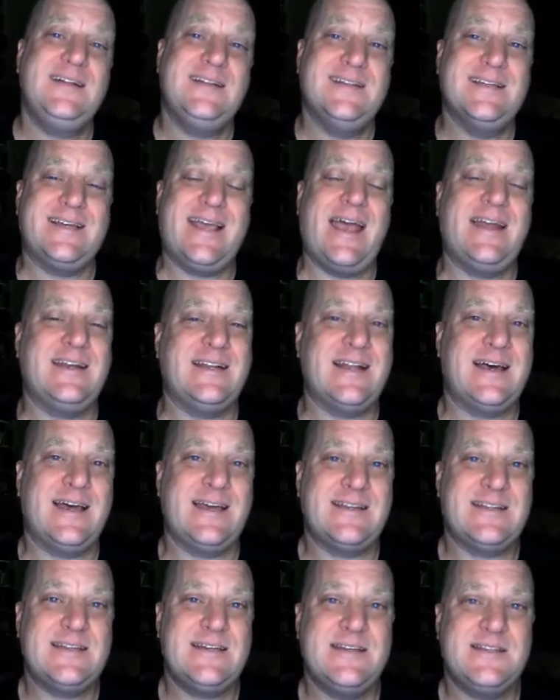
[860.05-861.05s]
the
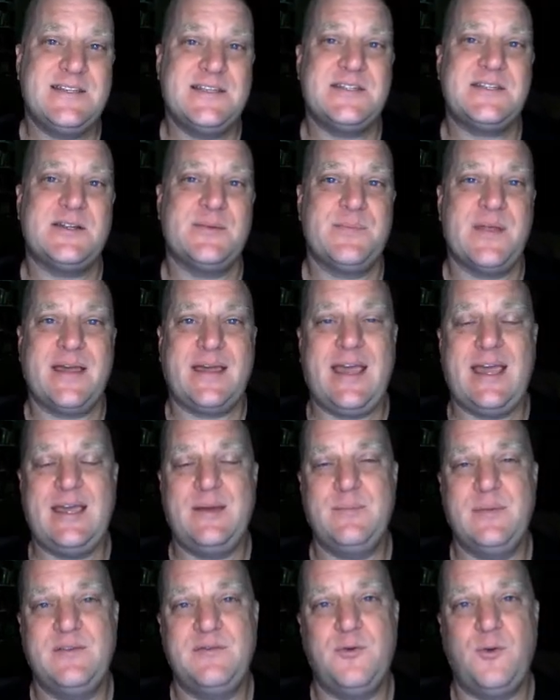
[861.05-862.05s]
Canaanite system that
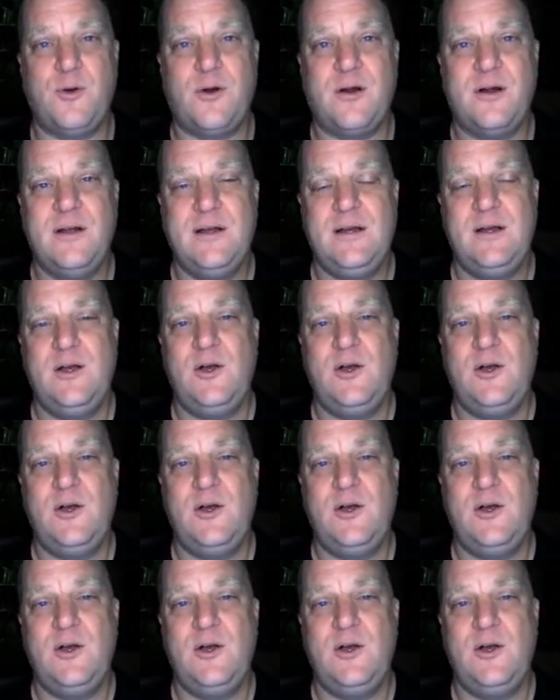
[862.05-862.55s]
came before.